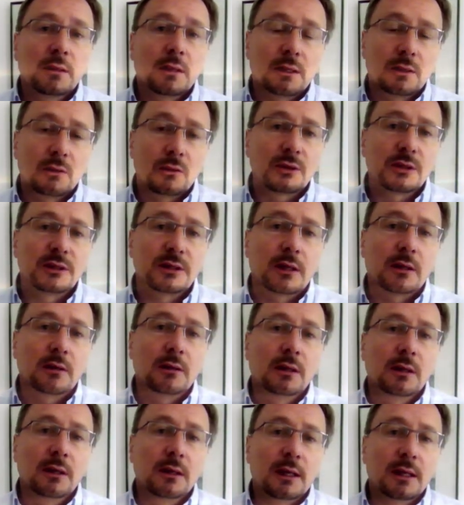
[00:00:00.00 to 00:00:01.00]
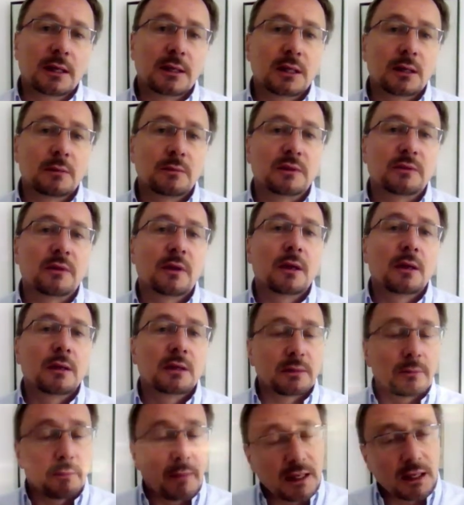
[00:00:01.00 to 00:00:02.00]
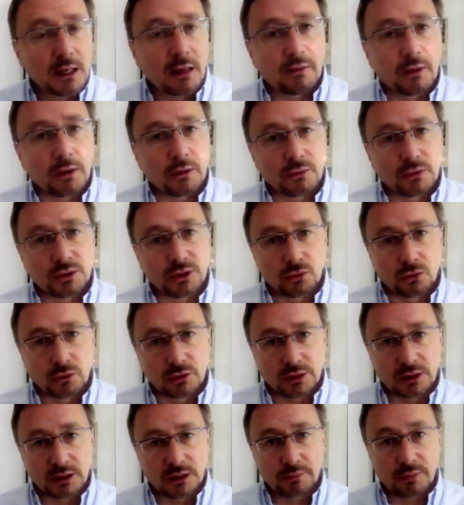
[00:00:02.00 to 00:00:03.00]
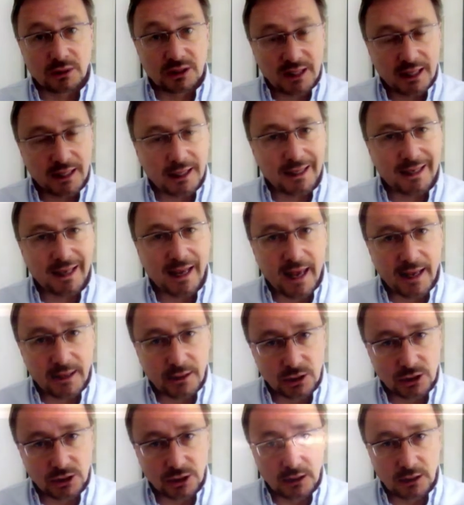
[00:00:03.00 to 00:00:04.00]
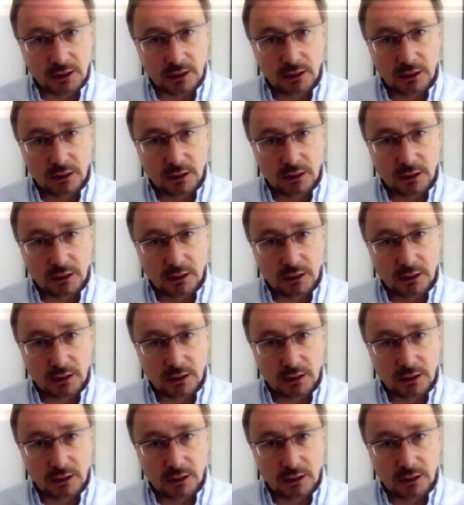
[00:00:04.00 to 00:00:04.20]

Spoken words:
and also in terms of many of our resources, particularly energy.